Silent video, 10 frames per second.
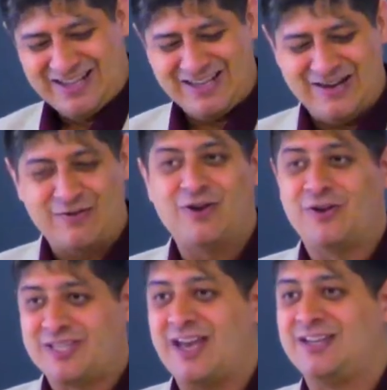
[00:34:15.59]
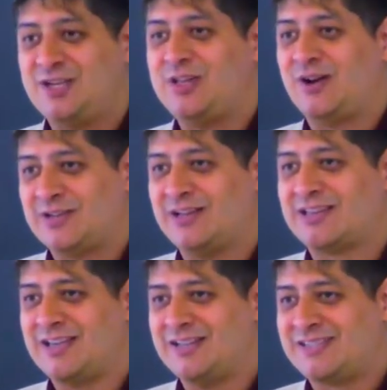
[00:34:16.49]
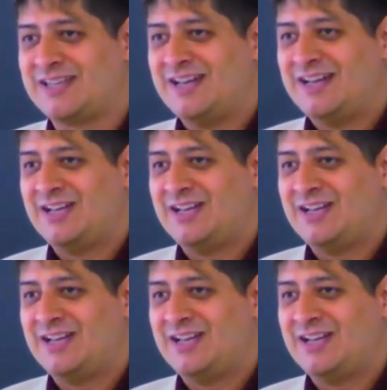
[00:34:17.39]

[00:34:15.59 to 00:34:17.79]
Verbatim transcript: You never notice you had to do that with little kids.